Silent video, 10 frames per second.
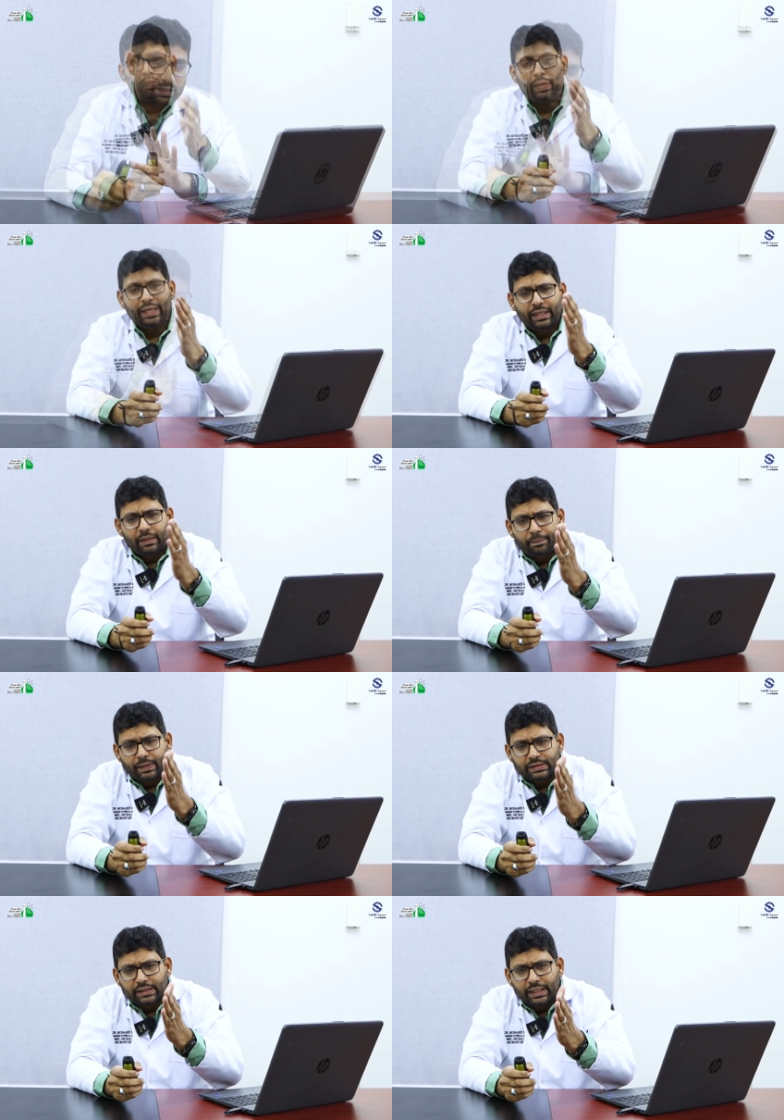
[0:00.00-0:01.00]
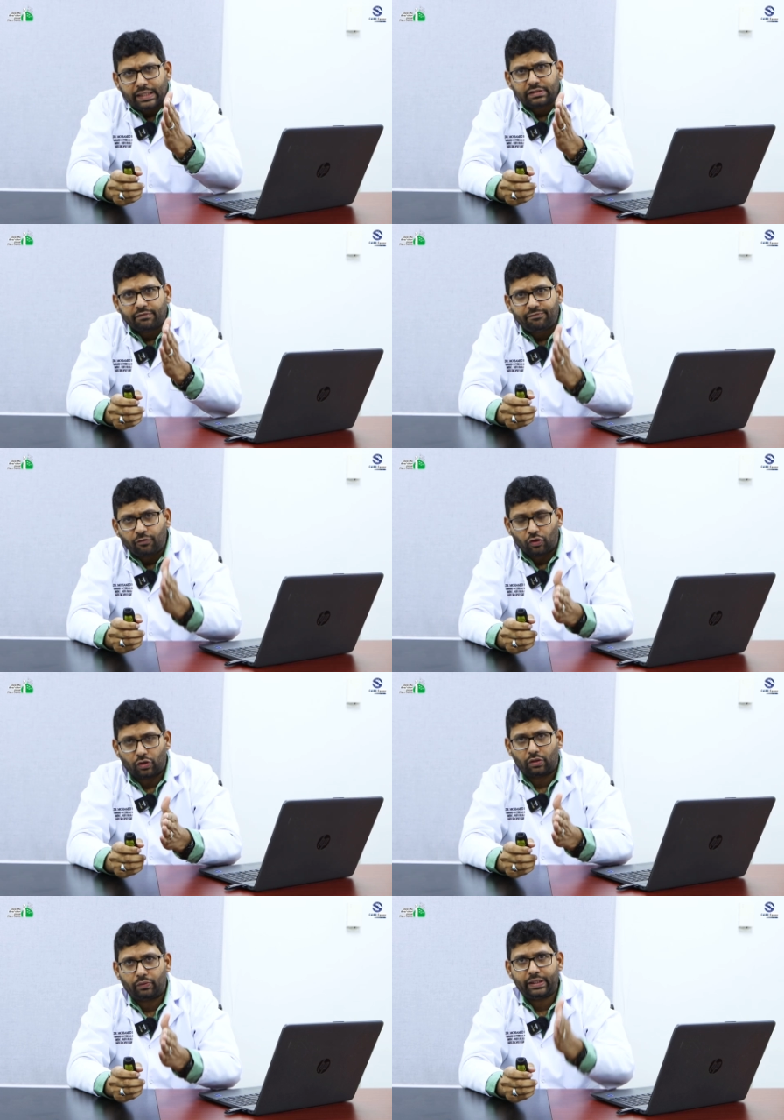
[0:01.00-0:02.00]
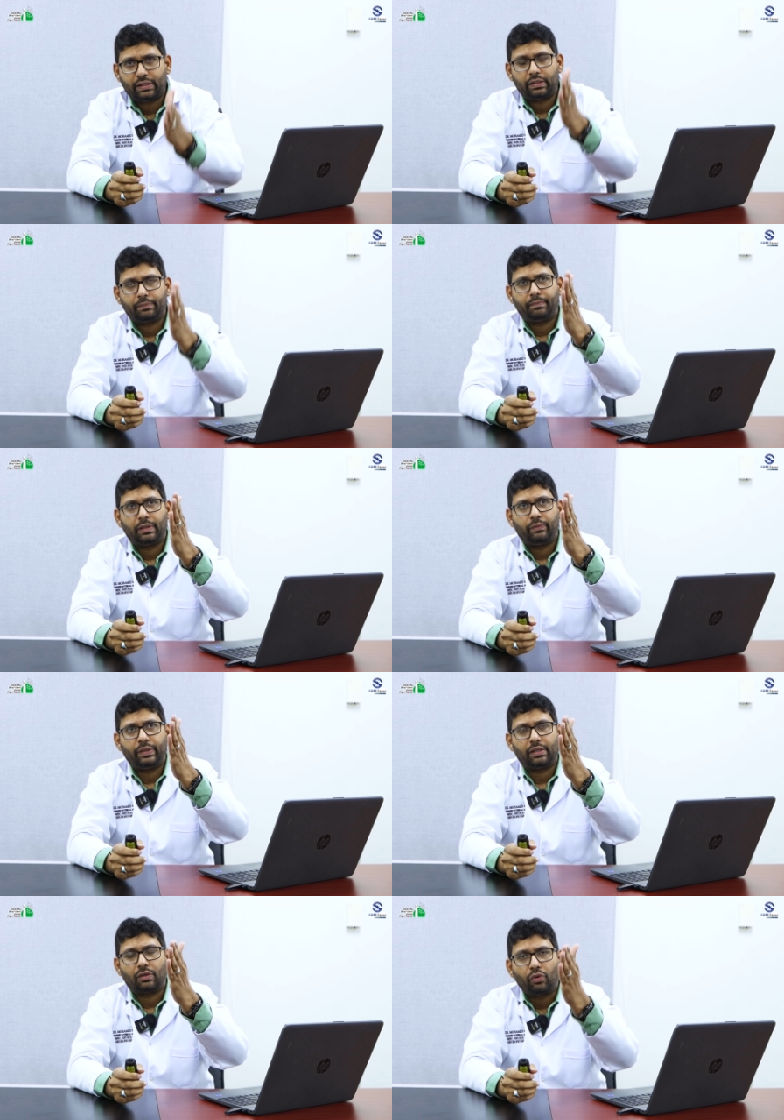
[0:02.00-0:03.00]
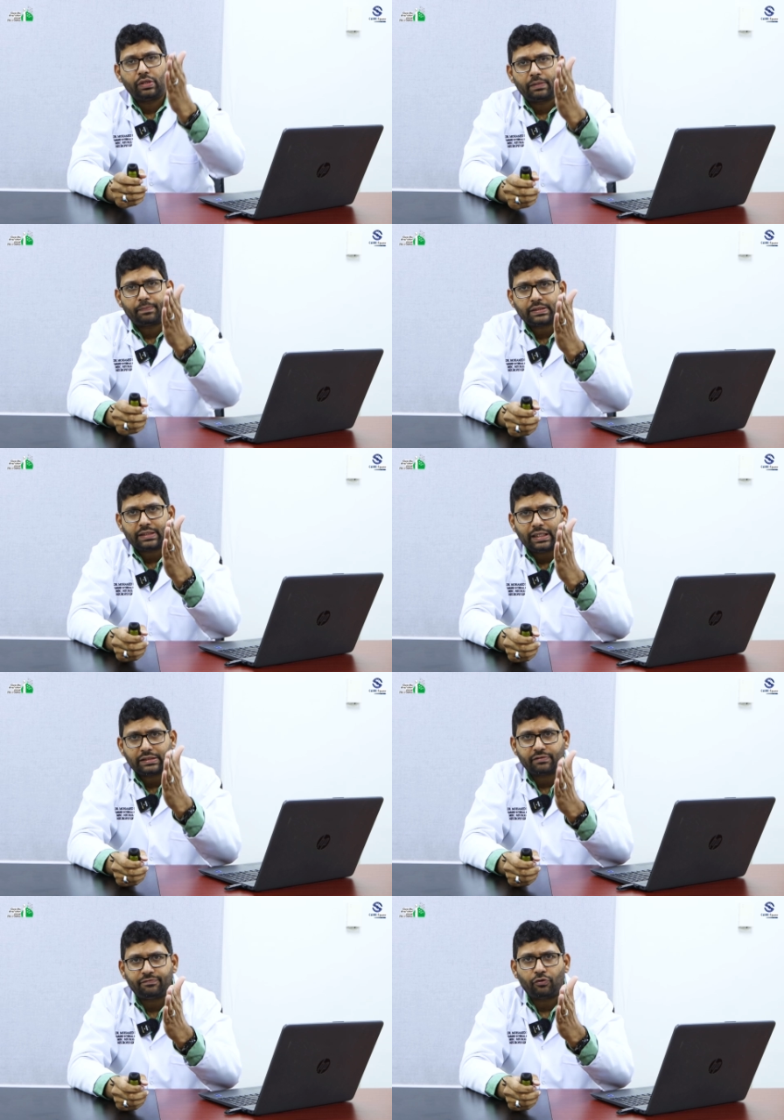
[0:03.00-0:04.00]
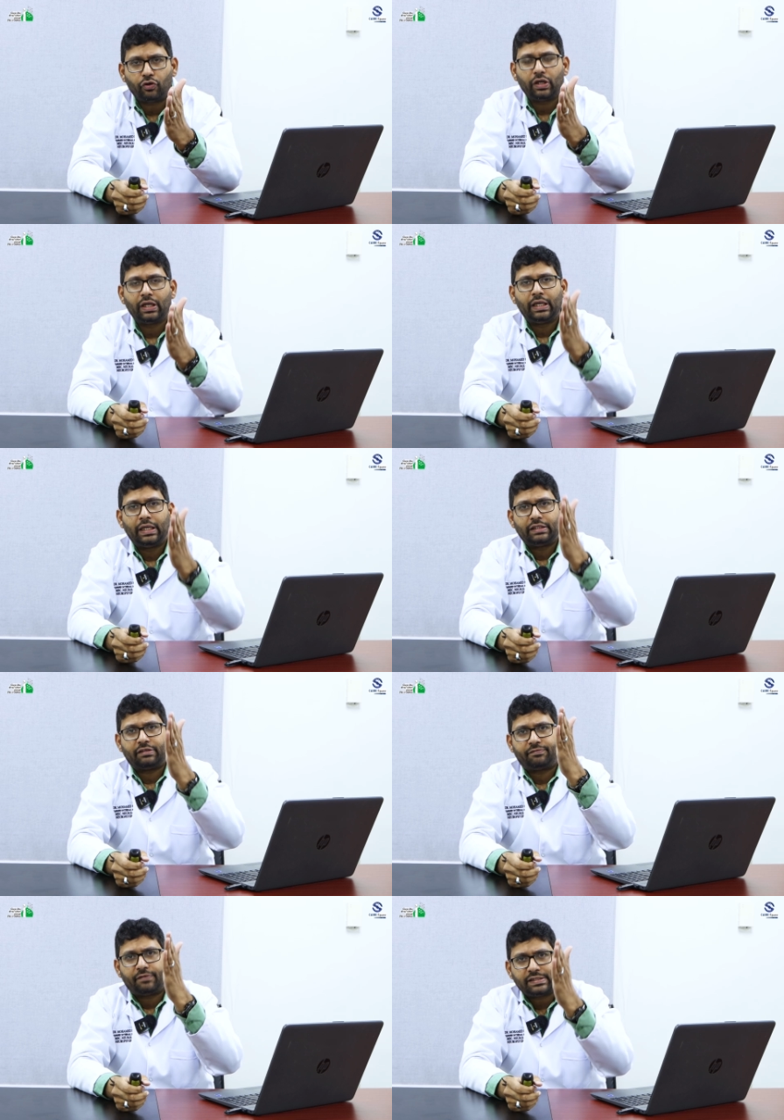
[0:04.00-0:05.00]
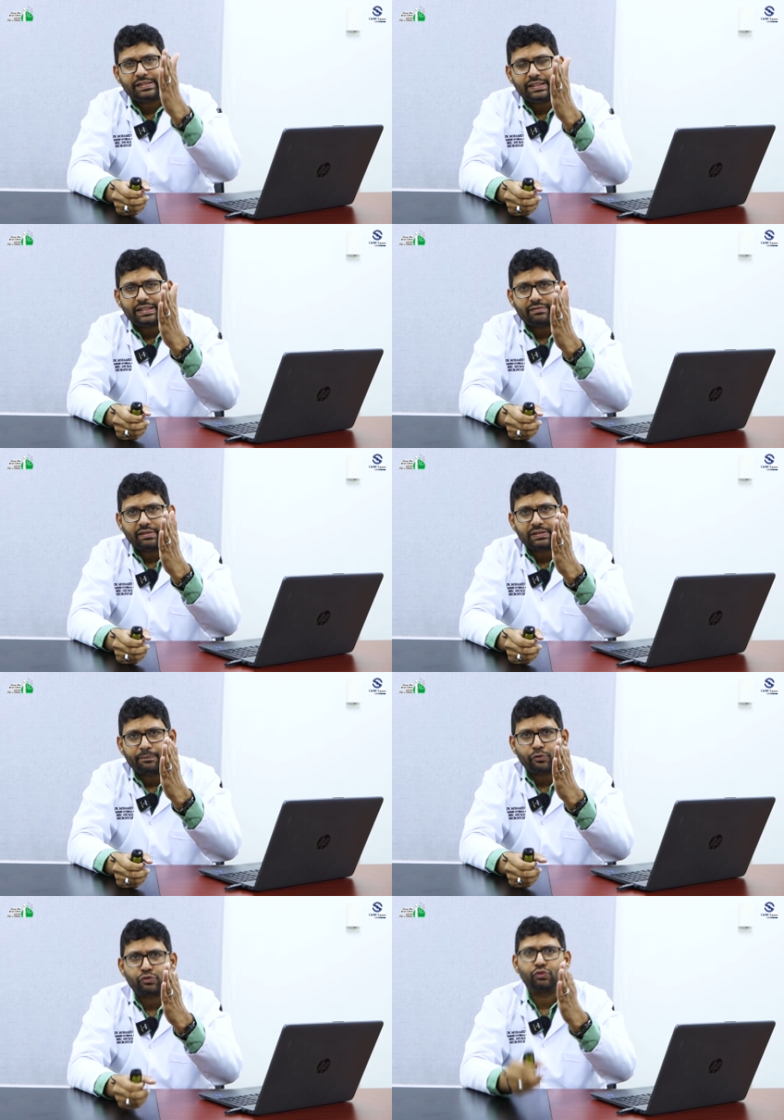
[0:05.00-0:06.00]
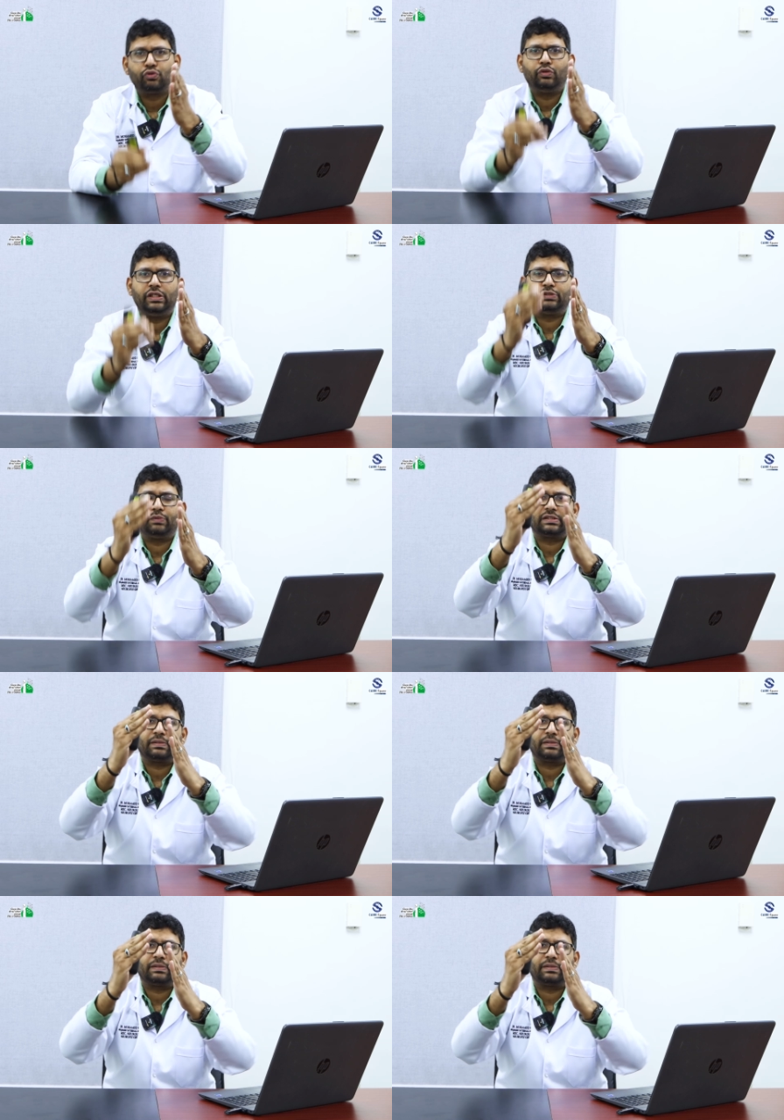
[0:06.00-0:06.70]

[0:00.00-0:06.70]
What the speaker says: When a person has a fall, when an older person has a fall, the first thing that we are supposed to do is we are